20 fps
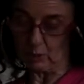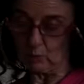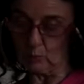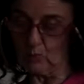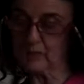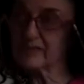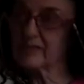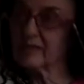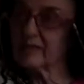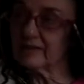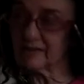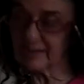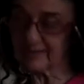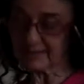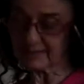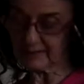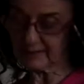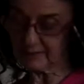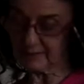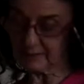was
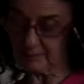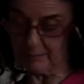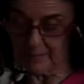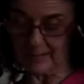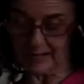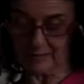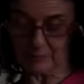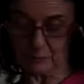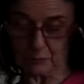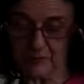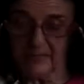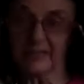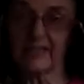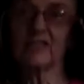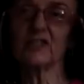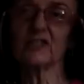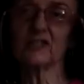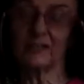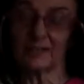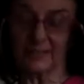considered by
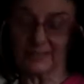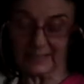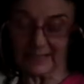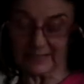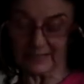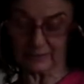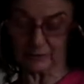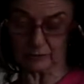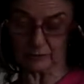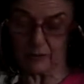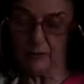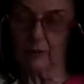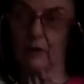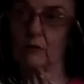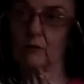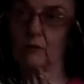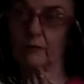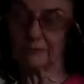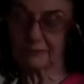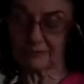traditional
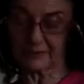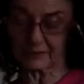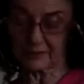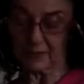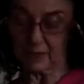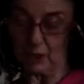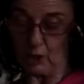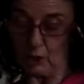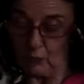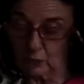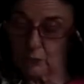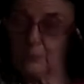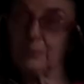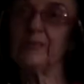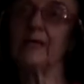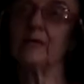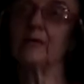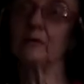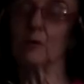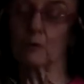historiography to
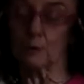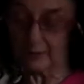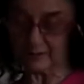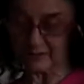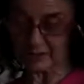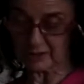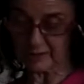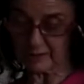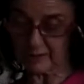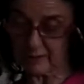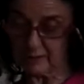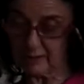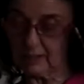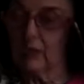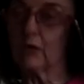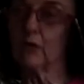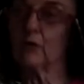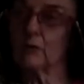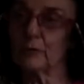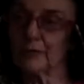be an original
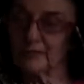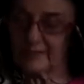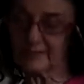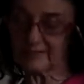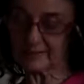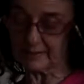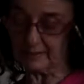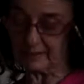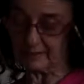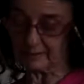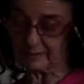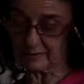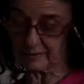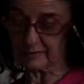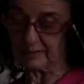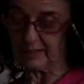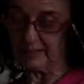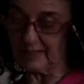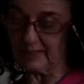Renaissance